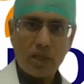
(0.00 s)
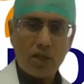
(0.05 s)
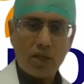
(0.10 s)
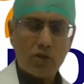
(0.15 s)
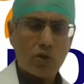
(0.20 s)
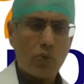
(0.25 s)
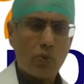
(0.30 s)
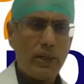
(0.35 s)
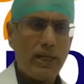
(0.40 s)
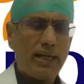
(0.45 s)

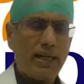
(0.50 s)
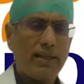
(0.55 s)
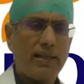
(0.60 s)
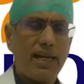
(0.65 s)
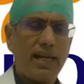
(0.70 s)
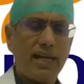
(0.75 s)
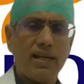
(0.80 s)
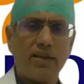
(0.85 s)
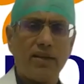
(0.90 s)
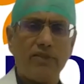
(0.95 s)
so we get
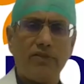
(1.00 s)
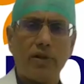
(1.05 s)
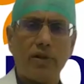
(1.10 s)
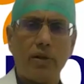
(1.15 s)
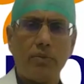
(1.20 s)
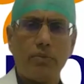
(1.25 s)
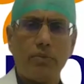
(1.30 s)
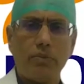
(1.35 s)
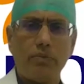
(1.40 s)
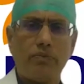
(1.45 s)
data
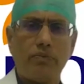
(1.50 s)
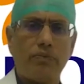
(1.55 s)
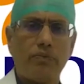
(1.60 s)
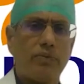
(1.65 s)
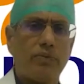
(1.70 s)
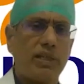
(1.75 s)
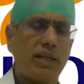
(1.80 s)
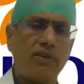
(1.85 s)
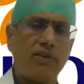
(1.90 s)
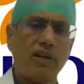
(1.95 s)
from
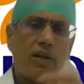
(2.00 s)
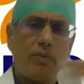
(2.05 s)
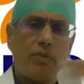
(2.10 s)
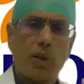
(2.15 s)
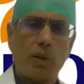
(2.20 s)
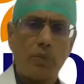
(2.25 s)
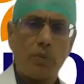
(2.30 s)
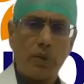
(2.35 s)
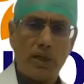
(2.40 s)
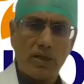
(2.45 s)
several
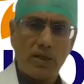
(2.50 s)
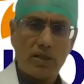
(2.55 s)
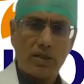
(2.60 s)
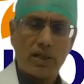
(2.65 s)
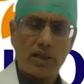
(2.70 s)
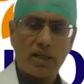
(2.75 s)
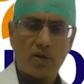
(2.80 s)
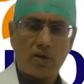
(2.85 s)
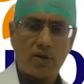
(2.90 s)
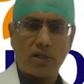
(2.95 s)
populations
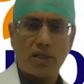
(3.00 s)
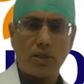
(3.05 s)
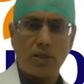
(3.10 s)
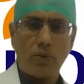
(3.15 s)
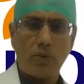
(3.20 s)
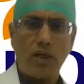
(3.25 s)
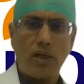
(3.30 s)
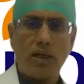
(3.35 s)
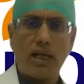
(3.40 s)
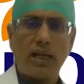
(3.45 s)
across the
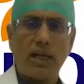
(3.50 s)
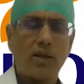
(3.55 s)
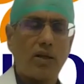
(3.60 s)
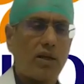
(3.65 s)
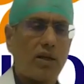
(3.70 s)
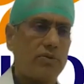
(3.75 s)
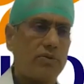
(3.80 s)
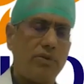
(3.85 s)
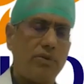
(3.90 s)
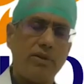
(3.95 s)
world,
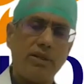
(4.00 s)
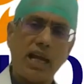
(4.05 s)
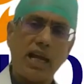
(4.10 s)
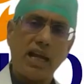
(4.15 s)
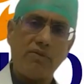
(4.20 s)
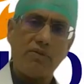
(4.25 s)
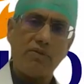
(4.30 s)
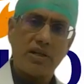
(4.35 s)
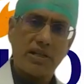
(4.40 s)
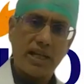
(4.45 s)
across
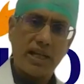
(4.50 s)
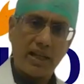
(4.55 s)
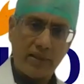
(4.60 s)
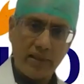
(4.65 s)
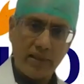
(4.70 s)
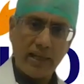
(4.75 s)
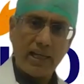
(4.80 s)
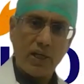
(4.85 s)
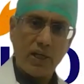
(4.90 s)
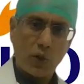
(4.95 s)
diverse
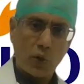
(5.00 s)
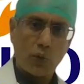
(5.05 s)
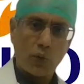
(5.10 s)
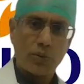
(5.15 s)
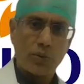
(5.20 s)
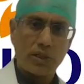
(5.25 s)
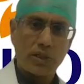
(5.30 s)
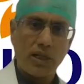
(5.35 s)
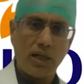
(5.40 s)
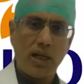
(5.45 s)
ethnic
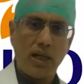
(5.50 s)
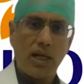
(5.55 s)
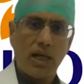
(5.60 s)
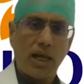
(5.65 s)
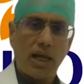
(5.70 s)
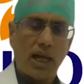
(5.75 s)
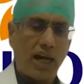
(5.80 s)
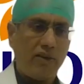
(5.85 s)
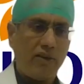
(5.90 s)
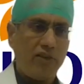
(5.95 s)
groups,
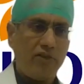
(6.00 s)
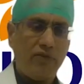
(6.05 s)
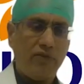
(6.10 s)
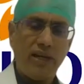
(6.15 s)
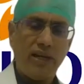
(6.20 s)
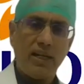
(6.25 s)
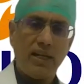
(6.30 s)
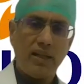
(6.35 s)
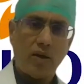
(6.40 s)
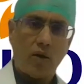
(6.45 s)
and we
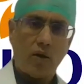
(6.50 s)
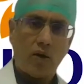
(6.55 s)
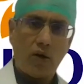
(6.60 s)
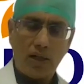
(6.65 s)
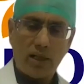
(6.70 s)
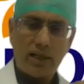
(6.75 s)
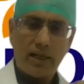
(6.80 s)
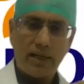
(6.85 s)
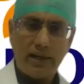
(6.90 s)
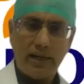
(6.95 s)
feed in
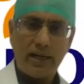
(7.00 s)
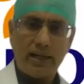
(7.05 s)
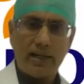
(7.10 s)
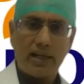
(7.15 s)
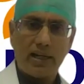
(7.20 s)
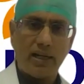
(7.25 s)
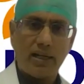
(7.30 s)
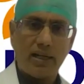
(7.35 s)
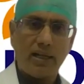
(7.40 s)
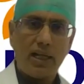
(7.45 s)
all the
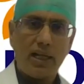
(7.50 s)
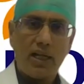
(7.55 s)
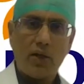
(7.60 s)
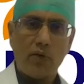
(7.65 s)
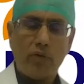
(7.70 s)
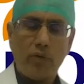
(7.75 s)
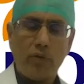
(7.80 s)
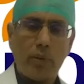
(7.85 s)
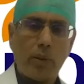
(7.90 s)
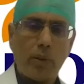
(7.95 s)
data,
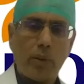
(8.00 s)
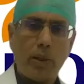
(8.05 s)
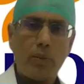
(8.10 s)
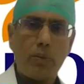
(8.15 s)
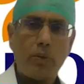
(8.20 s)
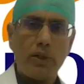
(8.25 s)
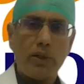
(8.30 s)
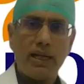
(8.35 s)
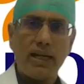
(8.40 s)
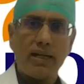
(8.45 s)
we may be
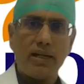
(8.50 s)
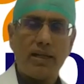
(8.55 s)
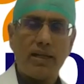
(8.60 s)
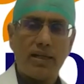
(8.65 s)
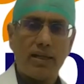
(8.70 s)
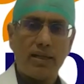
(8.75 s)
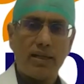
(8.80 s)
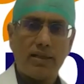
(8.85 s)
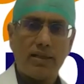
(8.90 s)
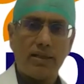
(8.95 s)
able to get
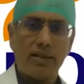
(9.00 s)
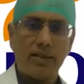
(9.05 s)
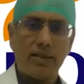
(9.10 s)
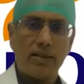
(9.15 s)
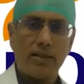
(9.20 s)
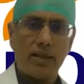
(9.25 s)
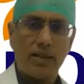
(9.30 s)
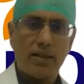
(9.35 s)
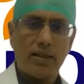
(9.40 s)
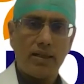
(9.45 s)

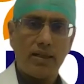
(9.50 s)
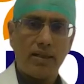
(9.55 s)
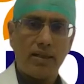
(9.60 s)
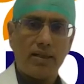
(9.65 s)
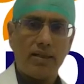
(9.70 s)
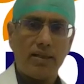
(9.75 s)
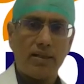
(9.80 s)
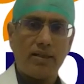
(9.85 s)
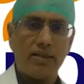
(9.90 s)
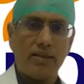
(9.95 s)

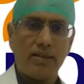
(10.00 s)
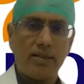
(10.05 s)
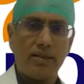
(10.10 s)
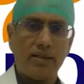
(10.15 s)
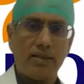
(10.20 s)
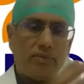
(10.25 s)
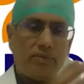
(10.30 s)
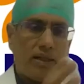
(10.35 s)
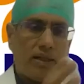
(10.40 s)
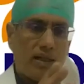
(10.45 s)
an
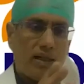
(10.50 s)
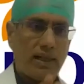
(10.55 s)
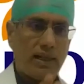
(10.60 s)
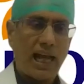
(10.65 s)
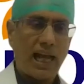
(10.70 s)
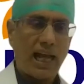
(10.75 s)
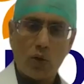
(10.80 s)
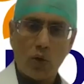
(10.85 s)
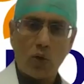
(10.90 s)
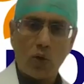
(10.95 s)

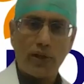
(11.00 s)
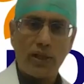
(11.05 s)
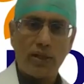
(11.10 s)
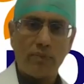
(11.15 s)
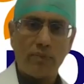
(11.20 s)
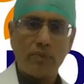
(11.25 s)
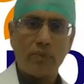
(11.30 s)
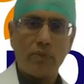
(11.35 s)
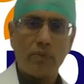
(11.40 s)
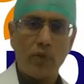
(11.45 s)

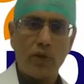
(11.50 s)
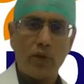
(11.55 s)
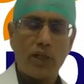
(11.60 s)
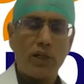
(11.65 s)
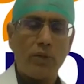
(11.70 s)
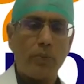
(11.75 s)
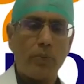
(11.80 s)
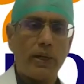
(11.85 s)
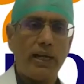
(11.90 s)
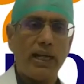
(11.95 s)
algorithm which
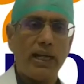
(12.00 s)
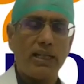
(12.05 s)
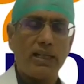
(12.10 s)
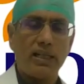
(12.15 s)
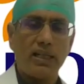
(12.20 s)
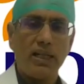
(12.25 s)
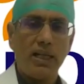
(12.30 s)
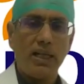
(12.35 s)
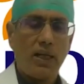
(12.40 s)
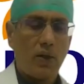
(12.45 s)
will
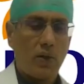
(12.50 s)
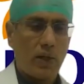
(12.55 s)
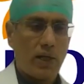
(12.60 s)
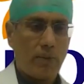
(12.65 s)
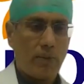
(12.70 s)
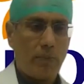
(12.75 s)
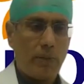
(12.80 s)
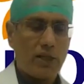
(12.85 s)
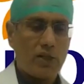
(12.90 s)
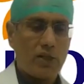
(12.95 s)
predict,
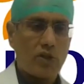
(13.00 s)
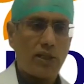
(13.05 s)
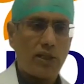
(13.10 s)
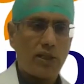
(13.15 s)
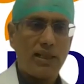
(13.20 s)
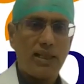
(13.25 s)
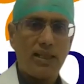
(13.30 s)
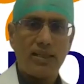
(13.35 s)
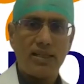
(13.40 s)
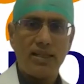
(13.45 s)
okay, based on
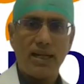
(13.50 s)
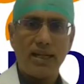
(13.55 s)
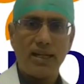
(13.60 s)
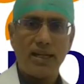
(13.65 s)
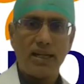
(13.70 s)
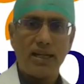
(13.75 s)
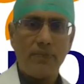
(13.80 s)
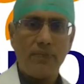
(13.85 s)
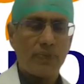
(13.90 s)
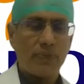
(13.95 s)
this
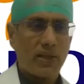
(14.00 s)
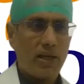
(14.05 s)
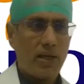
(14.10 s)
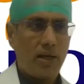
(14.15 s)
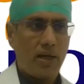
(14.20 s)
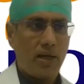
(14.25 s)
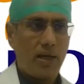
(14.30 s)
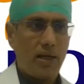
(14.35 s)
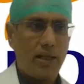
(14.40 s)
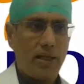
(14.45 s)
data,
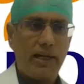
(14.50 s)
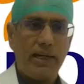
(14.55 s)
in